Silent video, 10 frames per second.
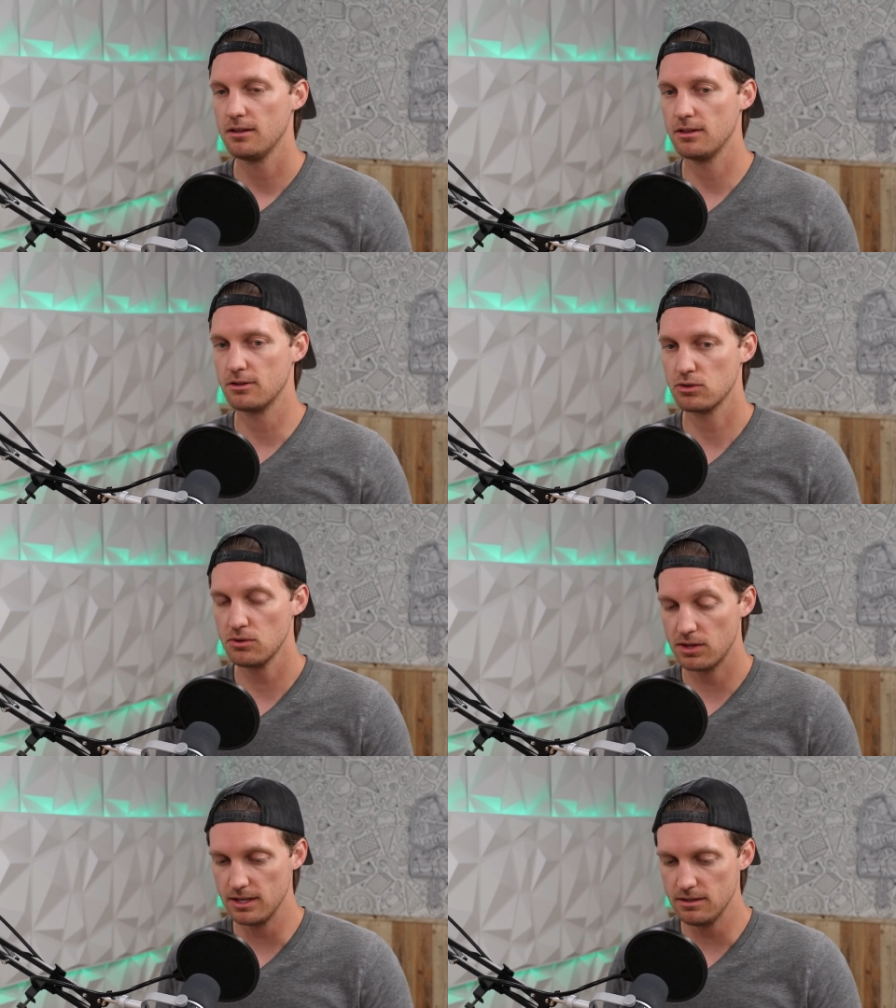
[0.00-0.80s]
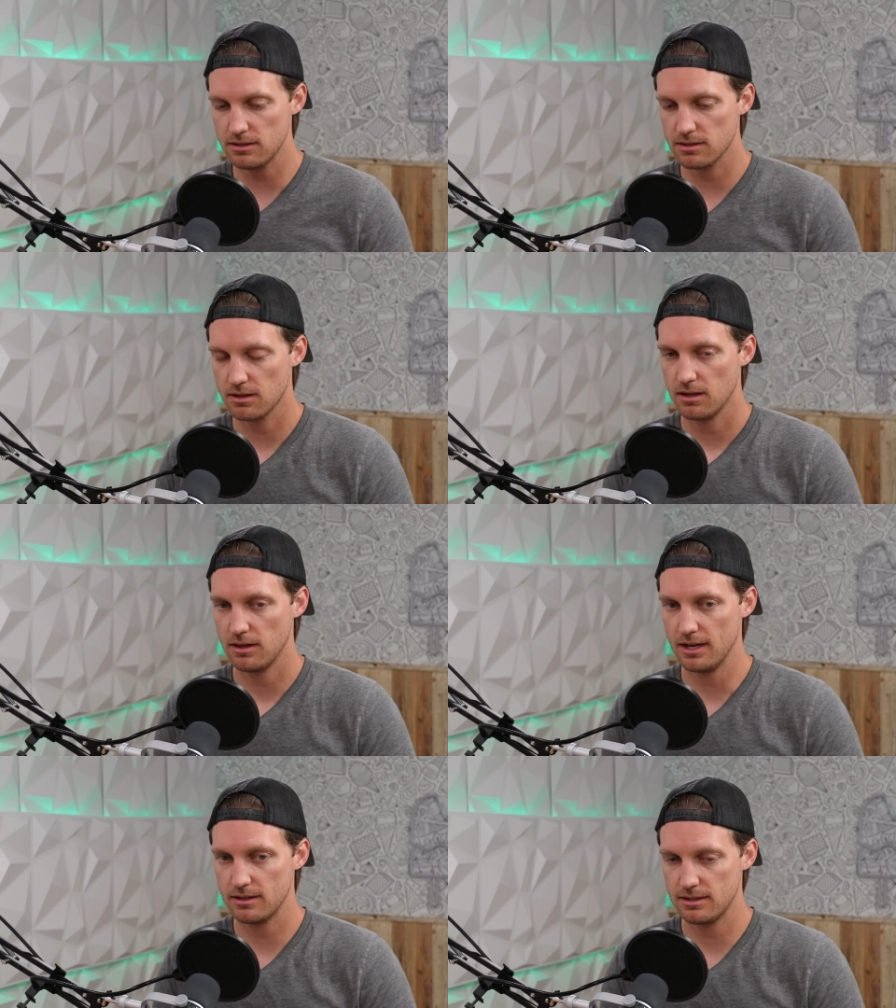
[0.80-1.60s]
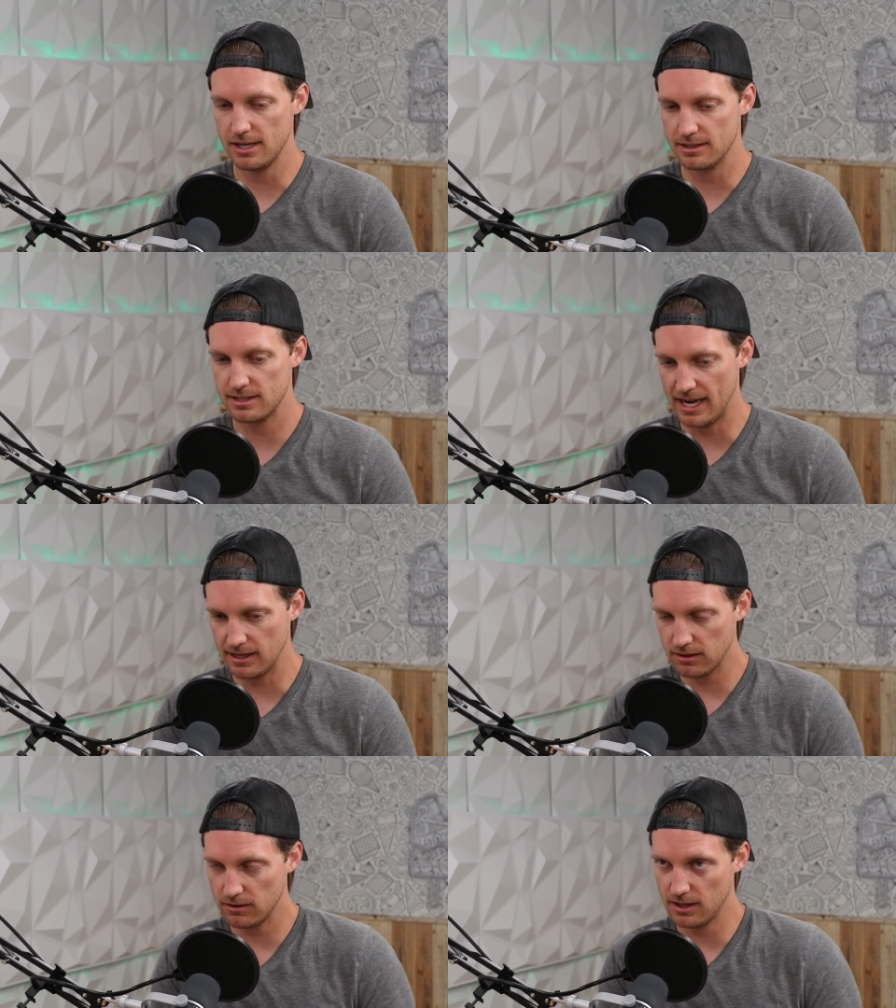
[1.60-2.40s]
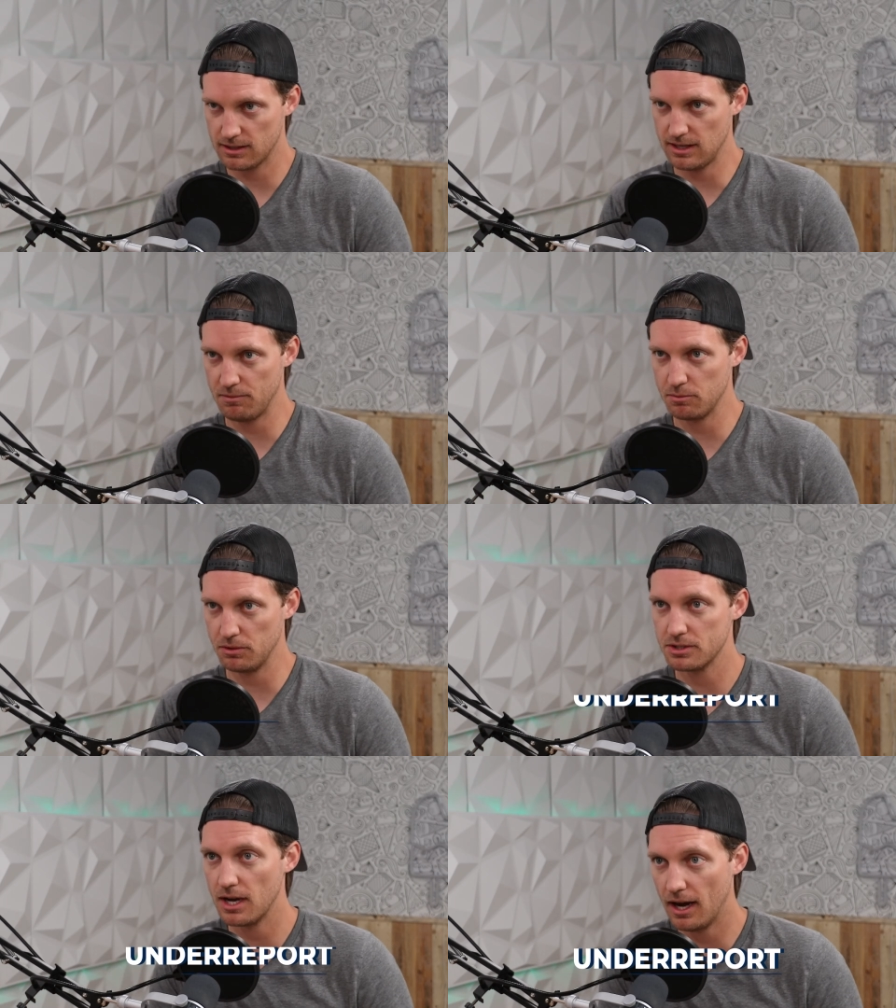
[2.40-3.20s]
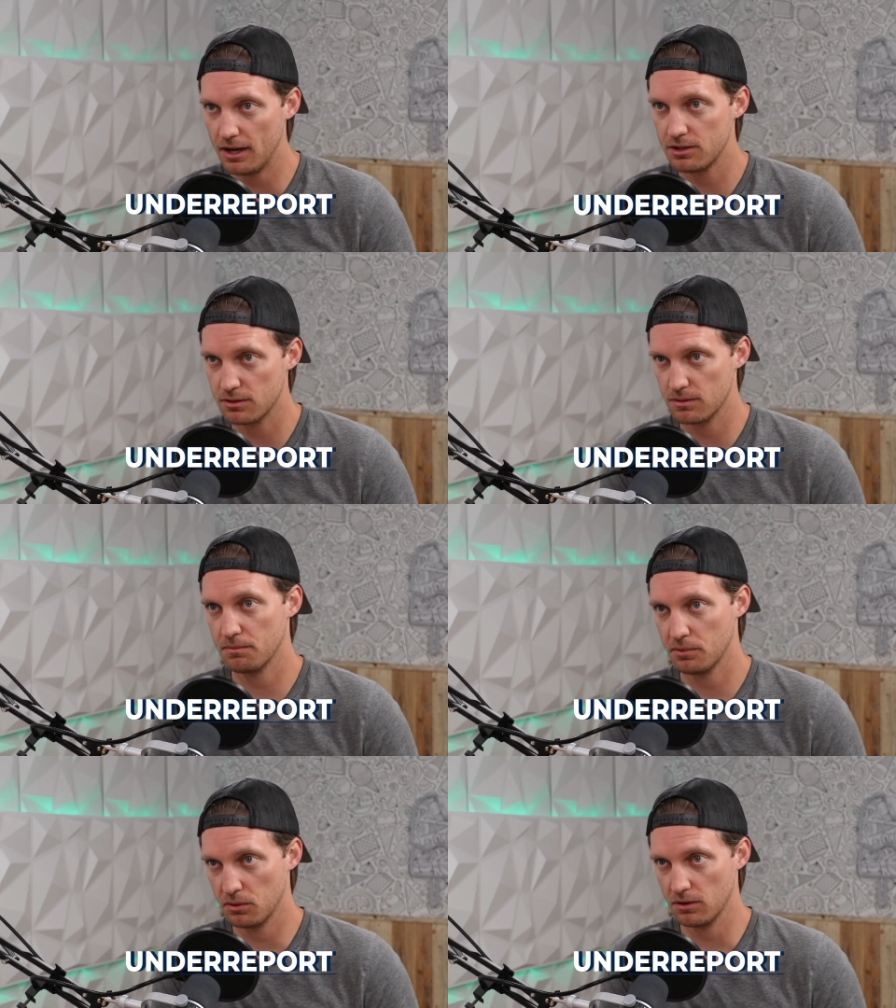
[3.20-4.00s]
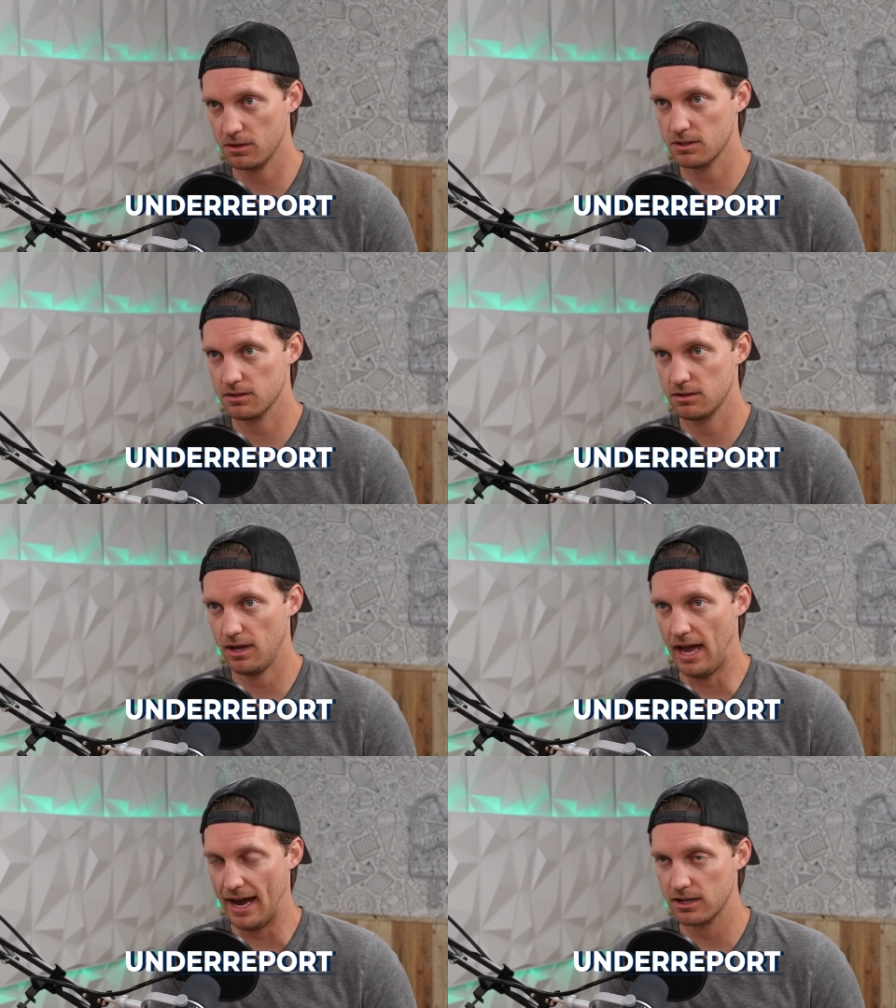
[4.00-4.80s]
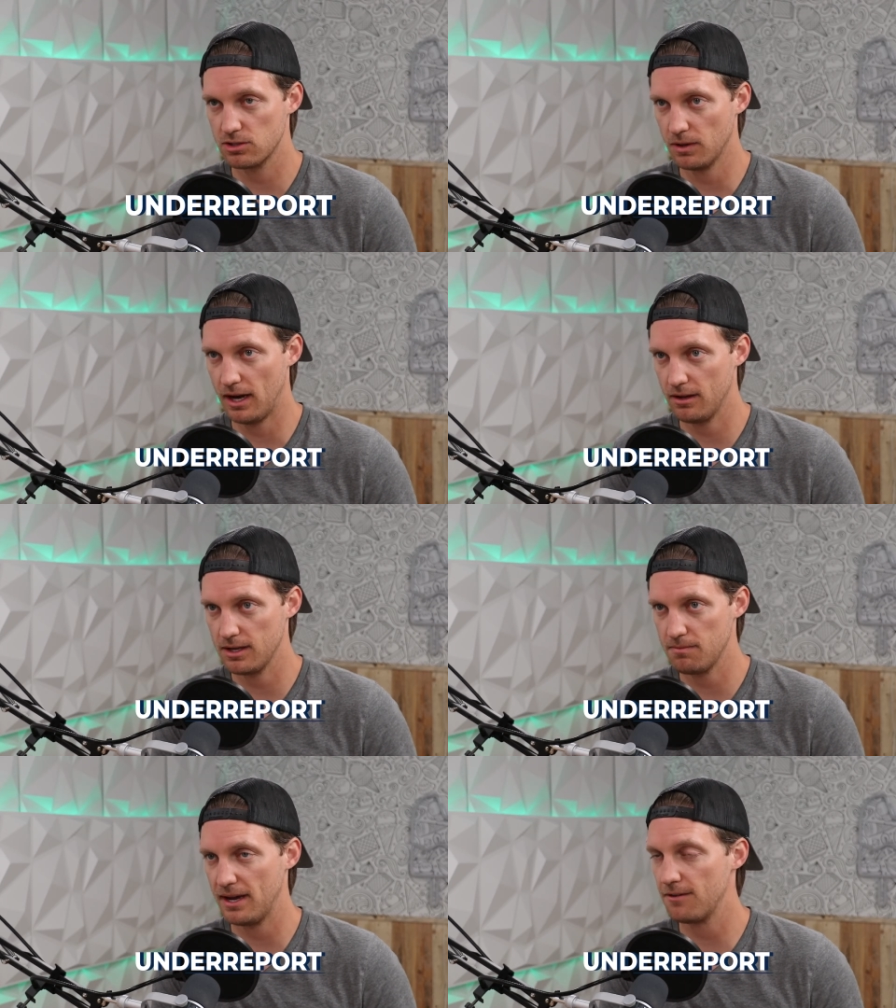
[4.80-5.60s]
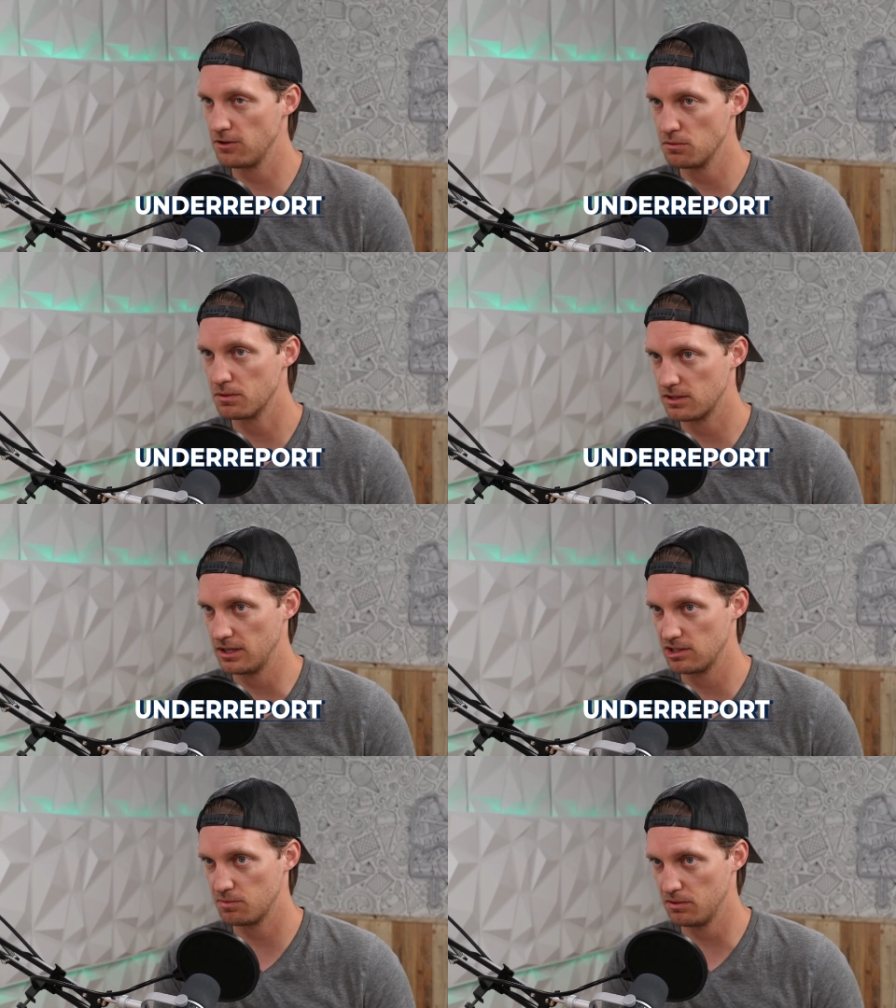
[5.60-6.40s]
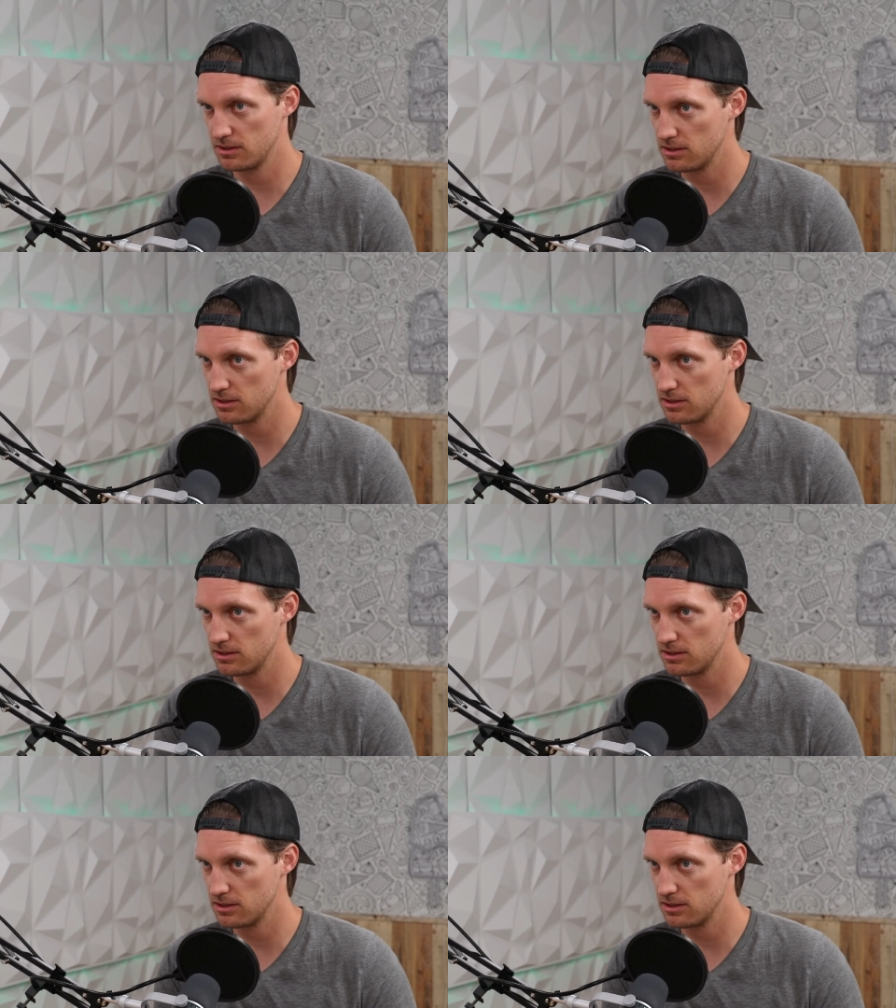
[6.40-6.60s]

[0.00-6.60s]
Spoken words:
the truth is that it's technically acceptable to underreport actuality by a few percentage points.